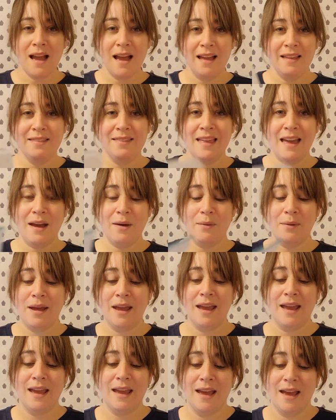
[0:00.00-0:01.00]
and that
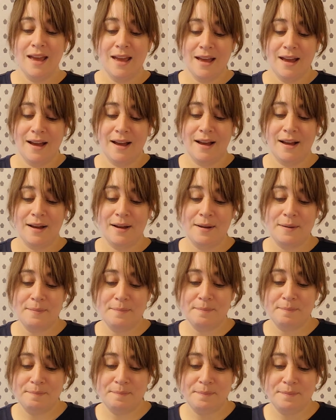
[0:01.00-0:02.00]
way
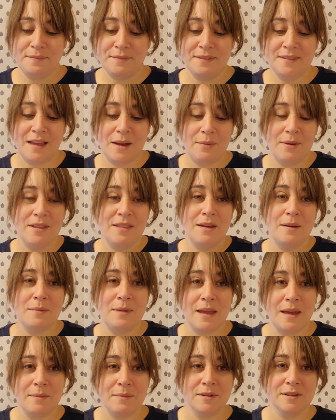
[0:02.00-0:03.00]
they'll
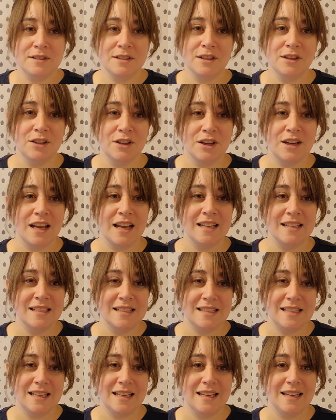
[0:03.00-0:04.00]
be able to look and
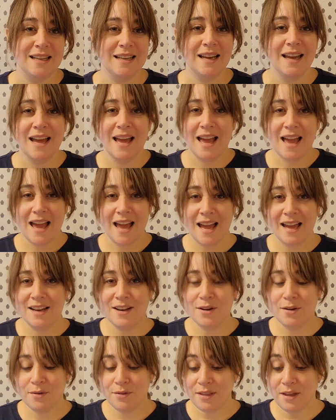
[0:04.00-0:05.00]
see
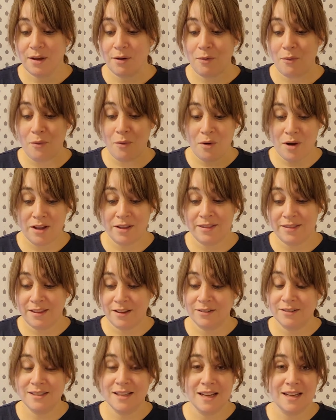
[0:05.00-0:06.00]
and know that what
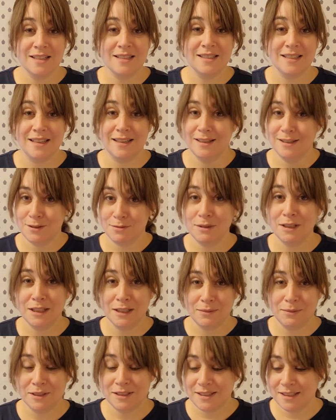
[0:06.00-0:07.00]
they're tasting is
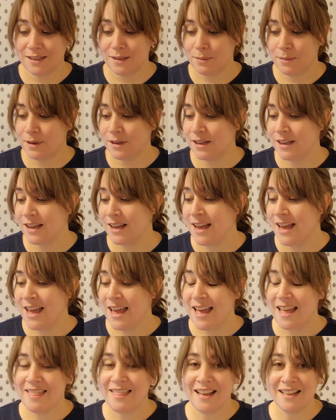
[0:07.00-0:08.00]
really what's in the book.
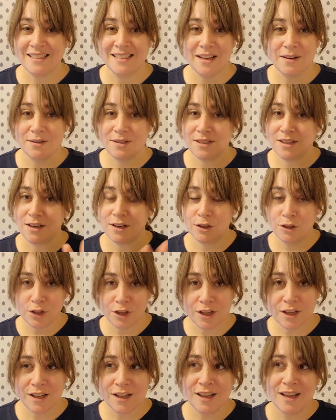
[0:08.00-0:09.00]
That's how it's going to
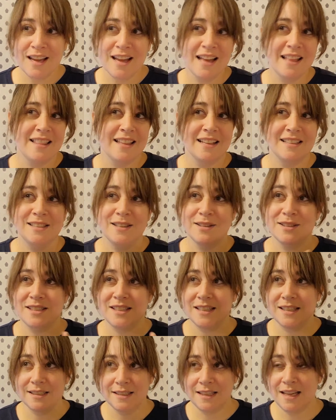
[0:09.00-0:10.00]
look. That's how it's
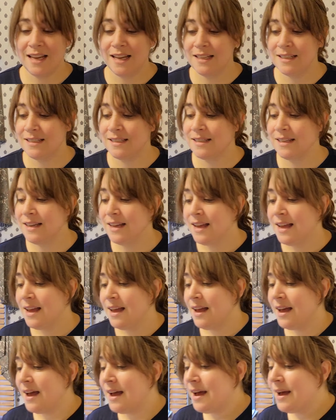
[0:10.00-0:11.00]
going to taste.
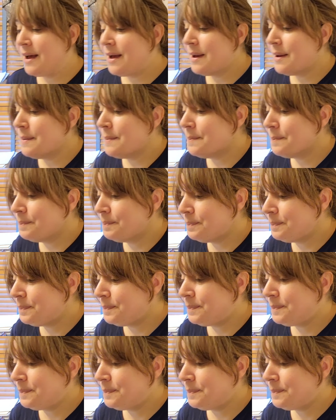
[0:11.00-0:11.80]
So